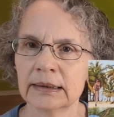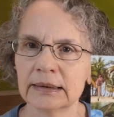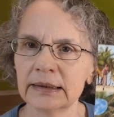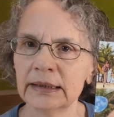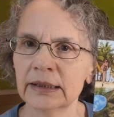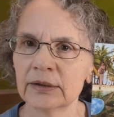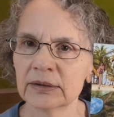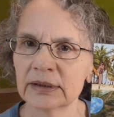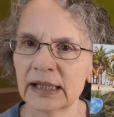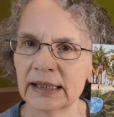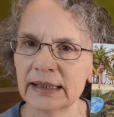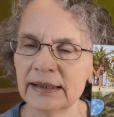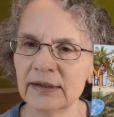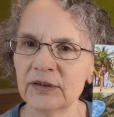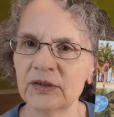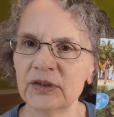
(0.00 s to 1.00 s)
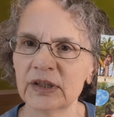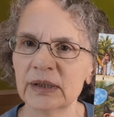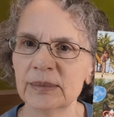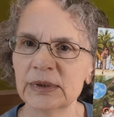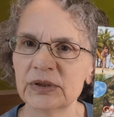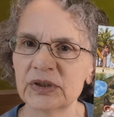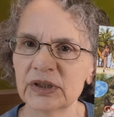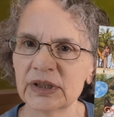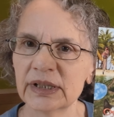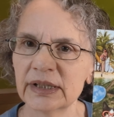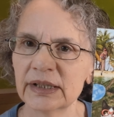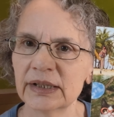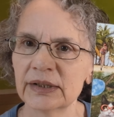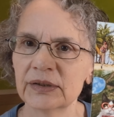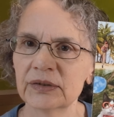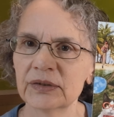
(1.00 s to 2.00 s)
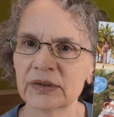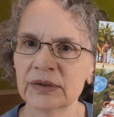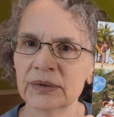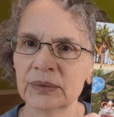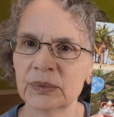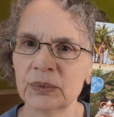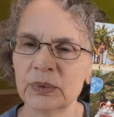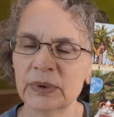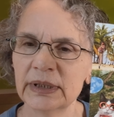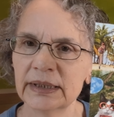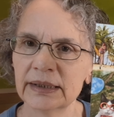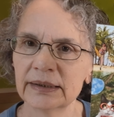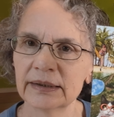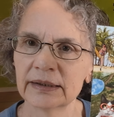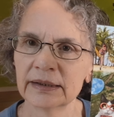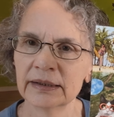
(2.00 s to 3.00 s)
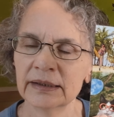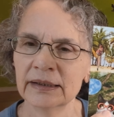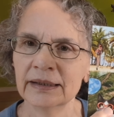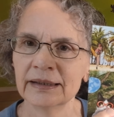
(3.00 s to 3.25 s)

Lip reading: you know, a lot of these images with